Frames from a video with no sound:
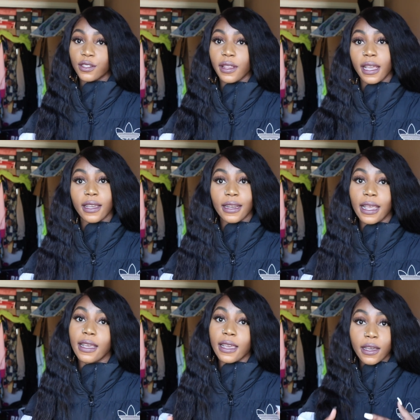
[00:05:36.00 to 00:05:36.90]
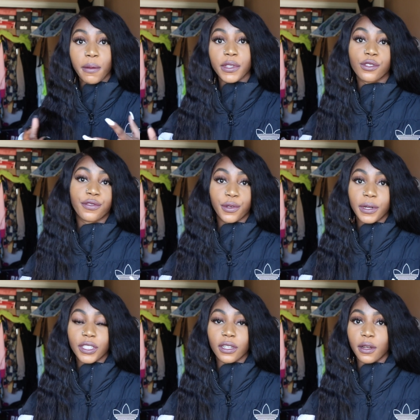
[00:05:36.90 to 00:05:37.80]
so that it can come into
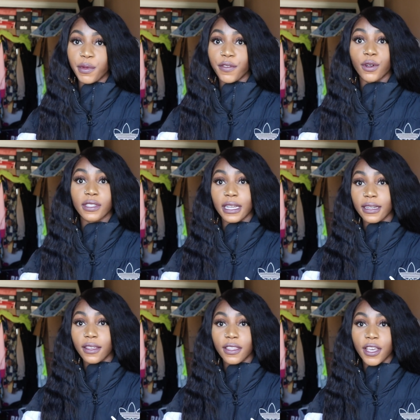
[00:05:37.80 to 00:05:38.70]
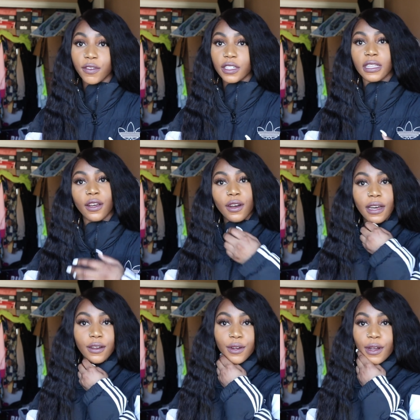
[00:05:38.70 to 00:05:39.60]
fruition. But if you don't say nothing, if you're just like, oh,
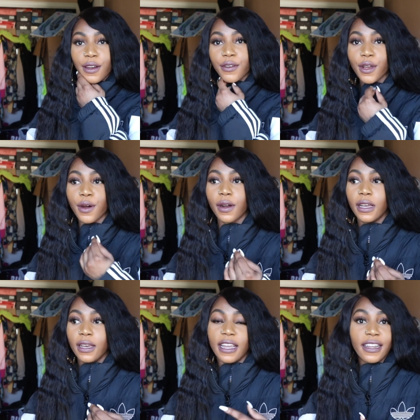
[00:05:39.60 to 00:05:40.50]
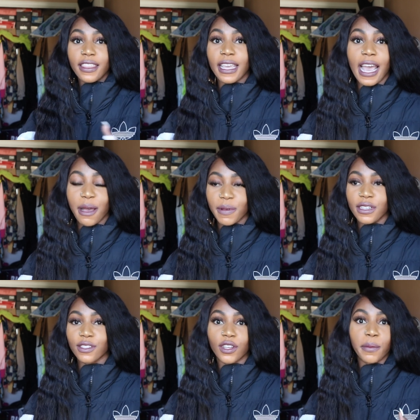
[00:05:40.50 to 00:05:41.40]
I don't know, and nothing
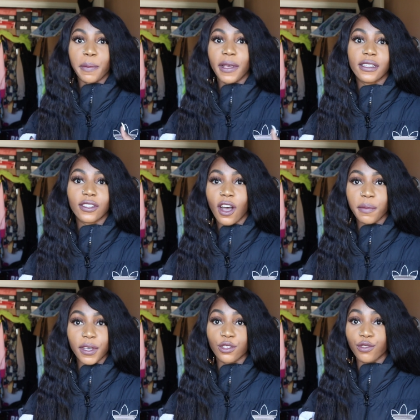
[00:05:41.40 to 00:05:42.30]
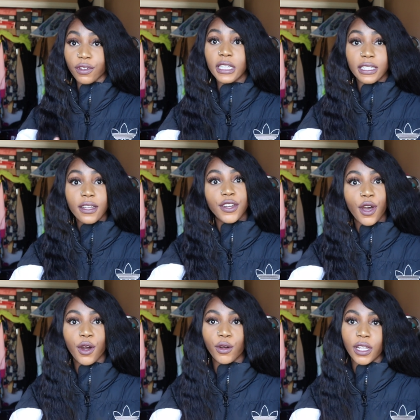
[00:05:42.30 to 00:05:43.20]
happens, you're going to be pissed off because you really did
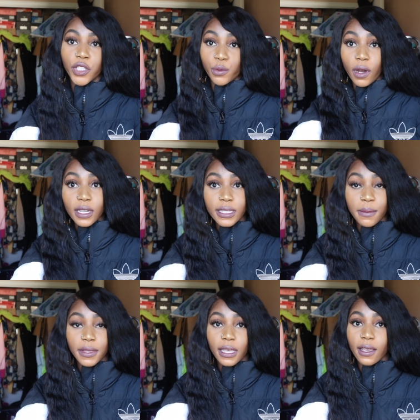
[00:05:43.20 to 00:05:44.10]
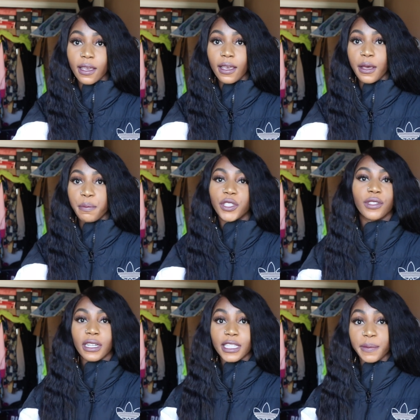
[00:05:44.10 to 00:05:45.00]
know that you wanted something, but
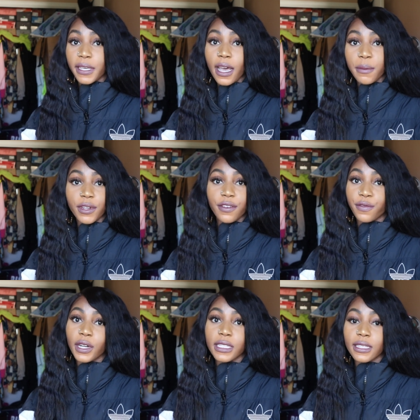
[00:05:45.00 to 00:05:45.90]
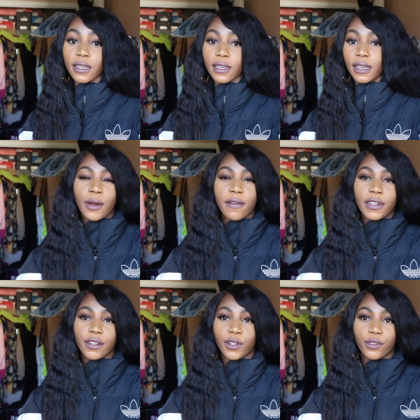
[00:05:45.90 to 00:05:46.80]
you didn't speak up. You didn't voice it. I don't have
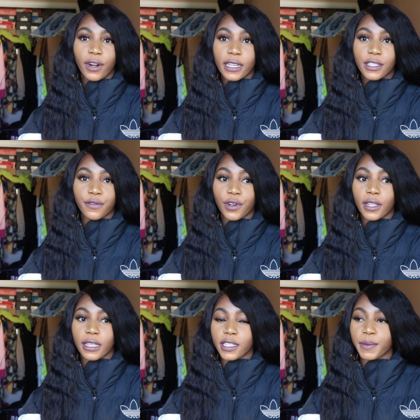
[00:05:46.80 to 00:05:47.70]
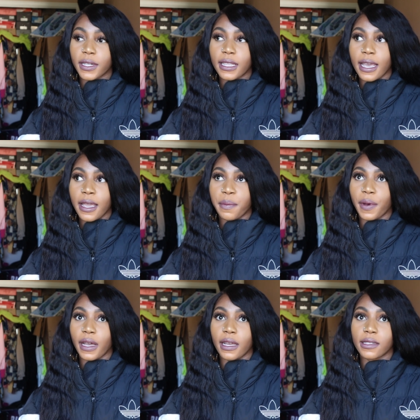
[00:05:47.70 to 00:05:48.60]
any regrets for this birthday,
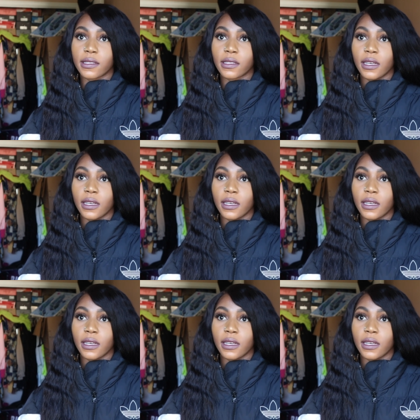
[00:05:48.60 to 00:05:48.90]
but